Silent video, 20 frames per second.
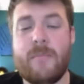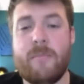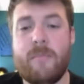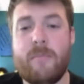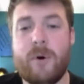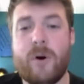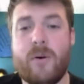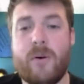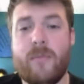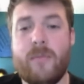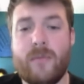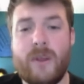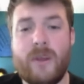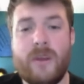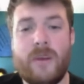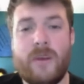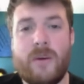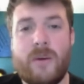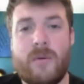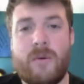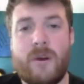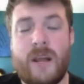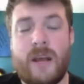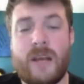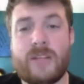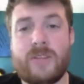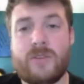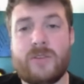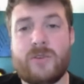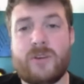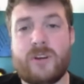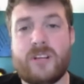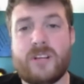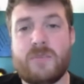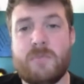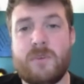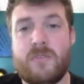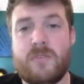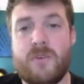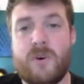But when I installed this
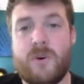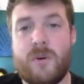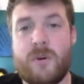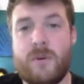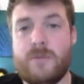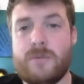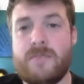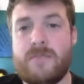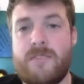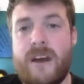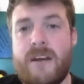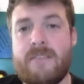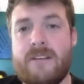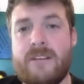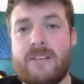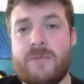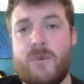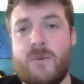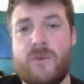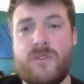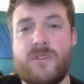before, it was a very smooth